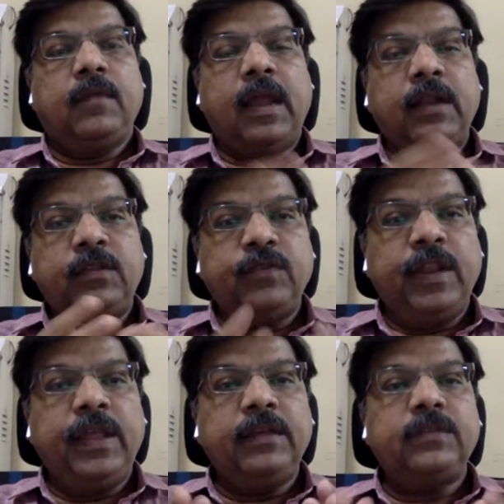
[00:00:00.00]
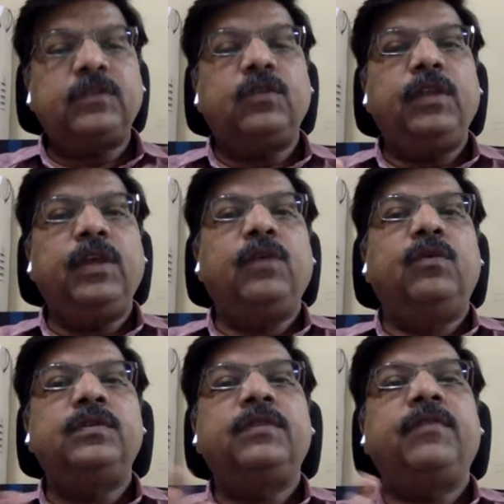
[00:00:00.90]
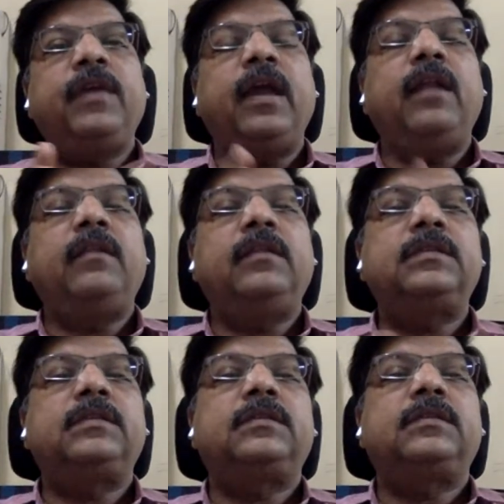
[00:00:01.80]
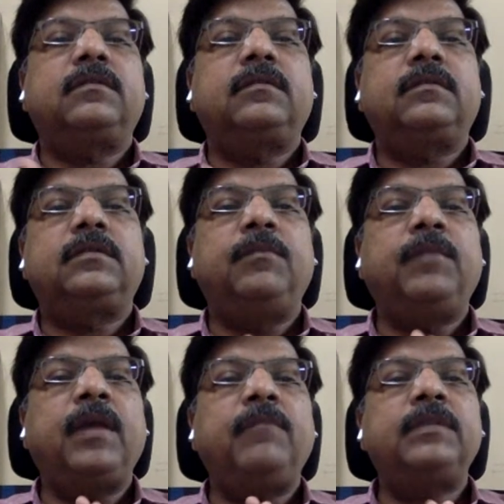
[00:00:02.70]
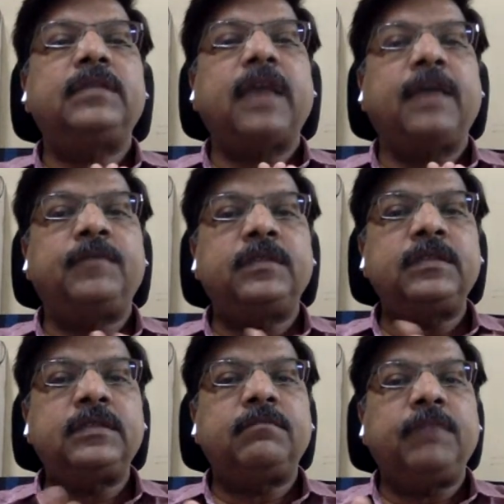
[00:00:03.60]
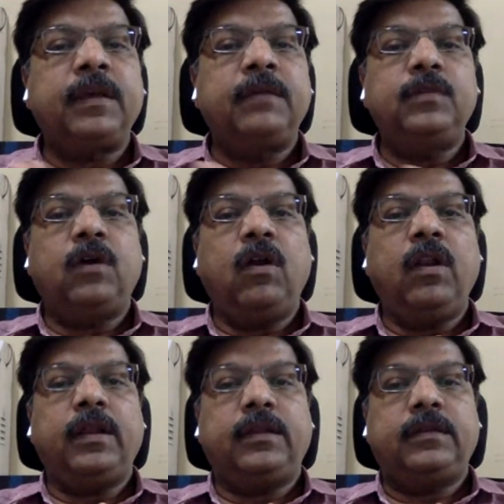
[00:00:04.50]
and swelling slowly goes away, and this sometimes this abscess becomes all right.